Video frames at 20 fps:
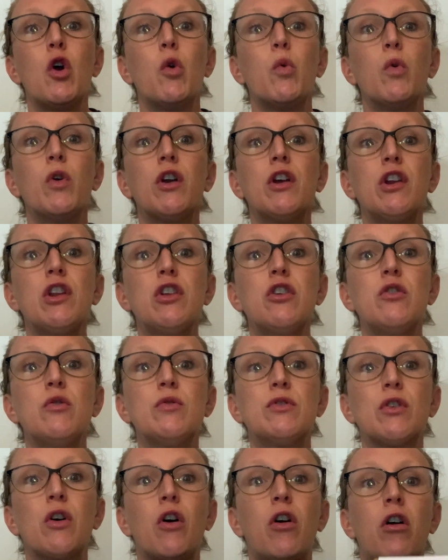we're going to
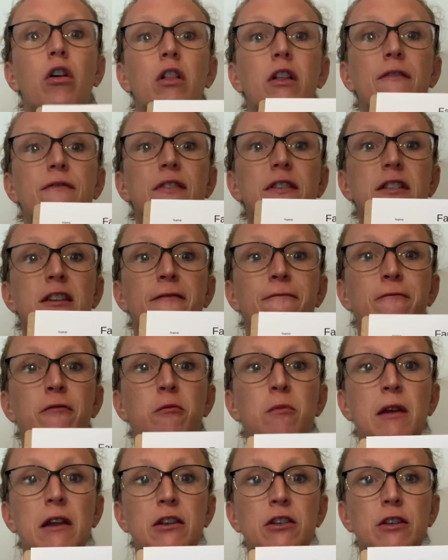use all of this
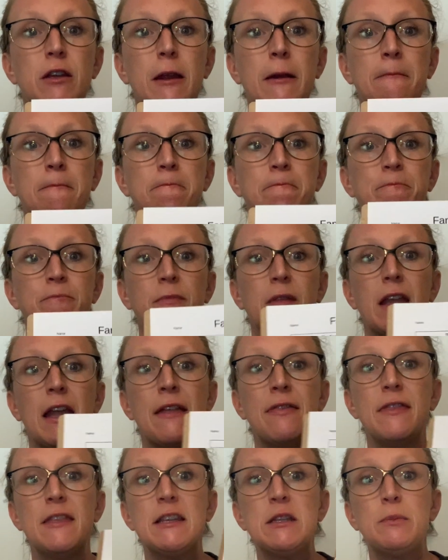information,
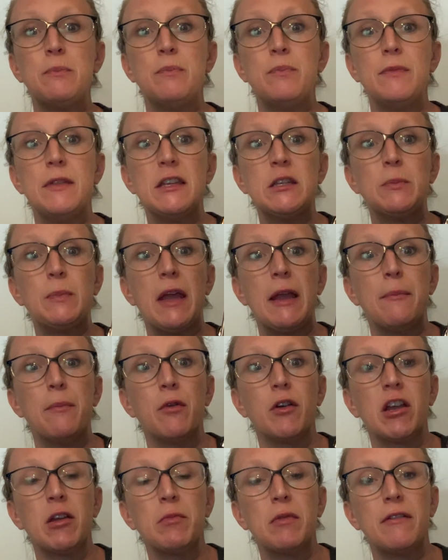and this
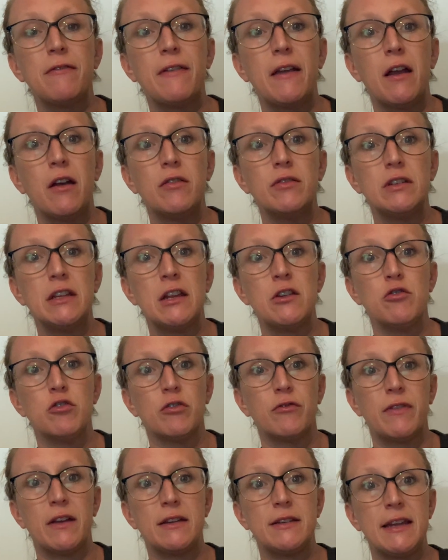paper can be found in
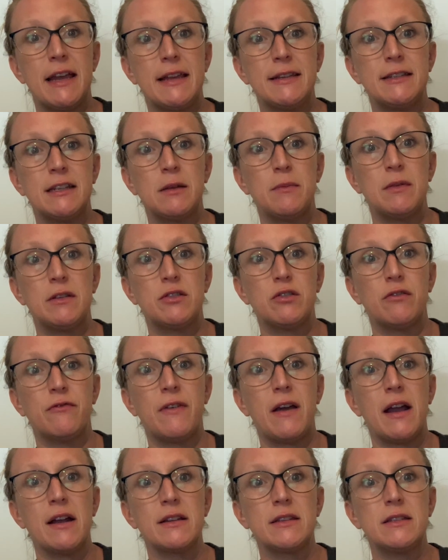your Fantastic Mr.
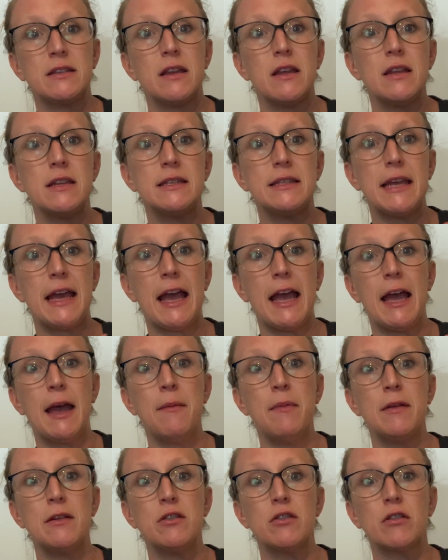Fox
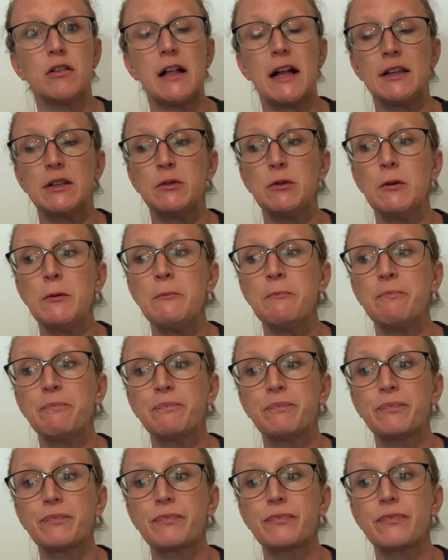tab in your classroom,
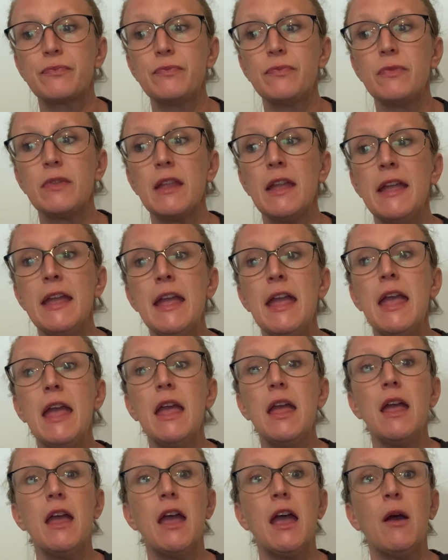
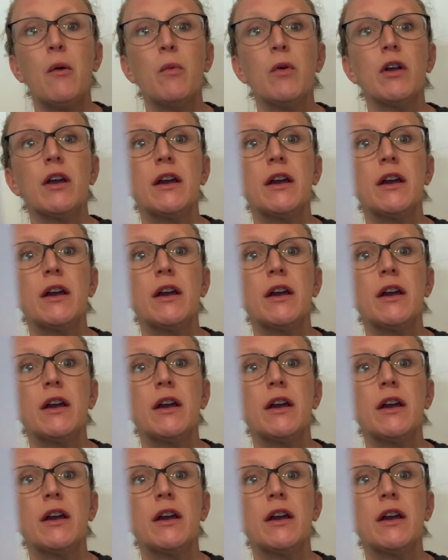and we're